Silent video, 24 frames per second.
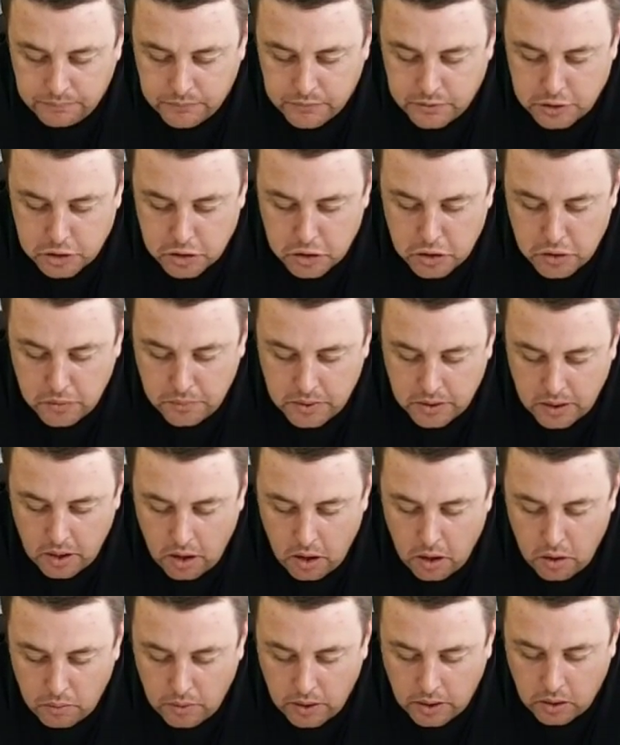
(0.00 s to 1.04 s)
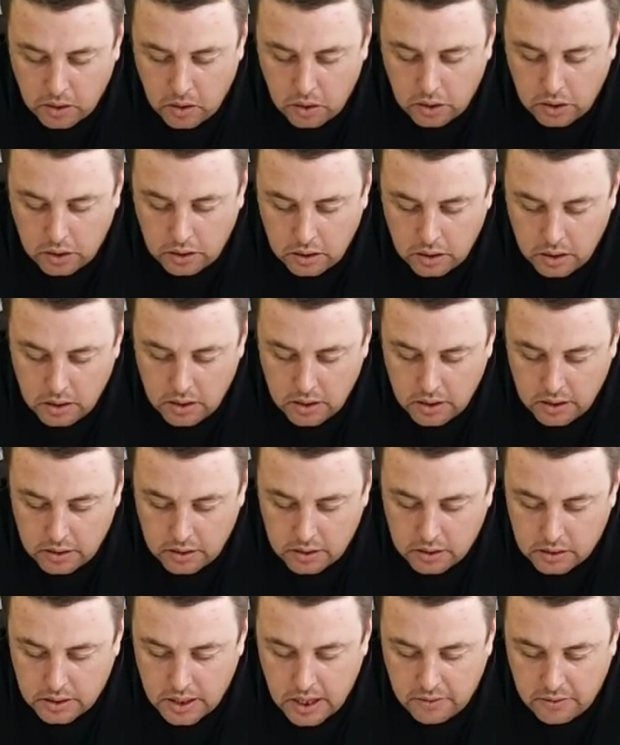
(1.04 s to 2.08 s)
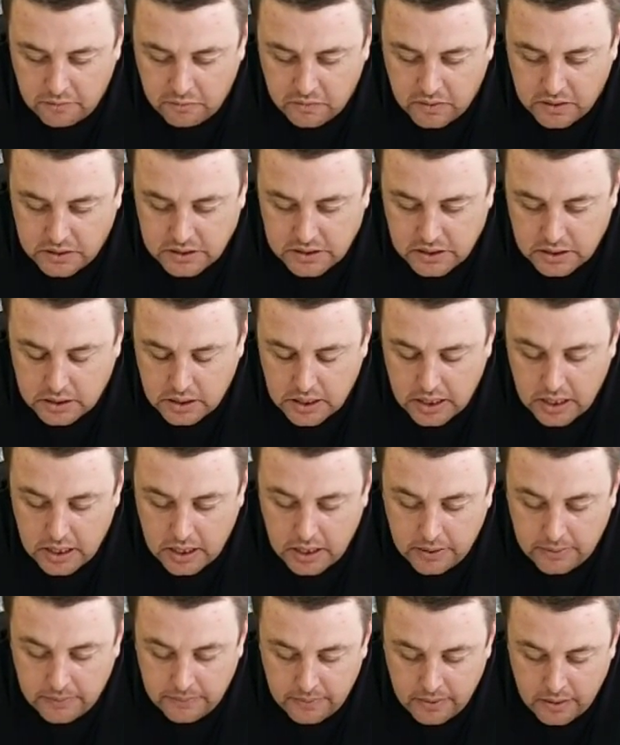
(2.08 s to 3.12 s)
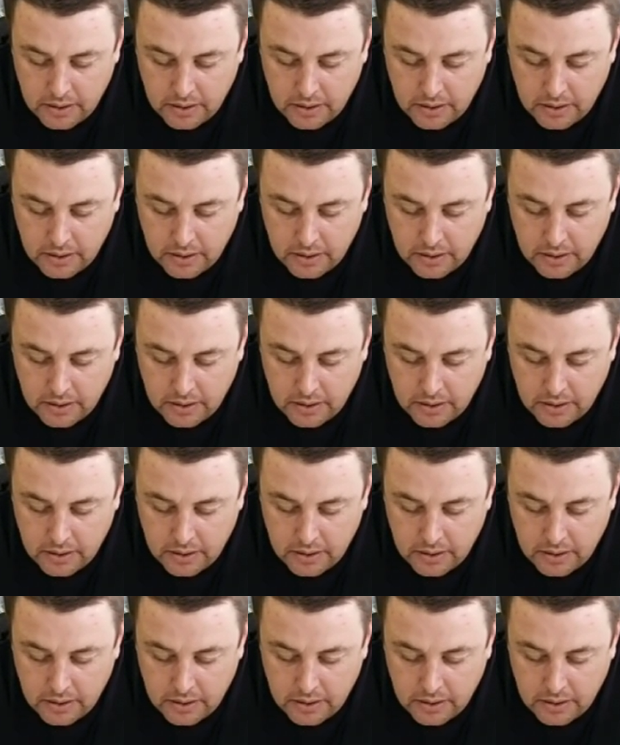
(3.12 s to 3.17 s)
tube with an O-ring on it that fits in there.